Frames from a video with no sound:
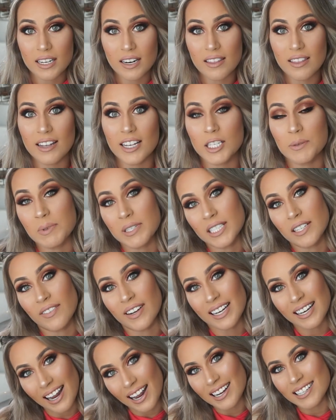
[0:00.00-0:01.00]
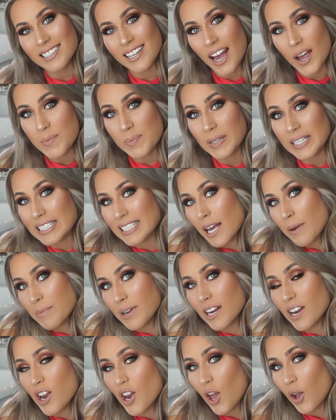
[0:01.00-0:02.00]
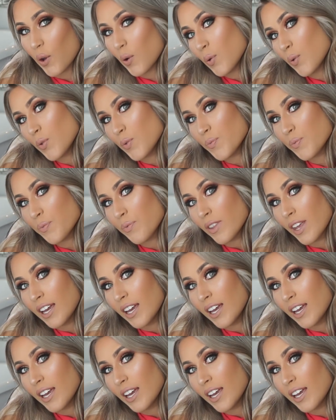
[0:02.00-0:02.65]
see anything specific next time, please let me know.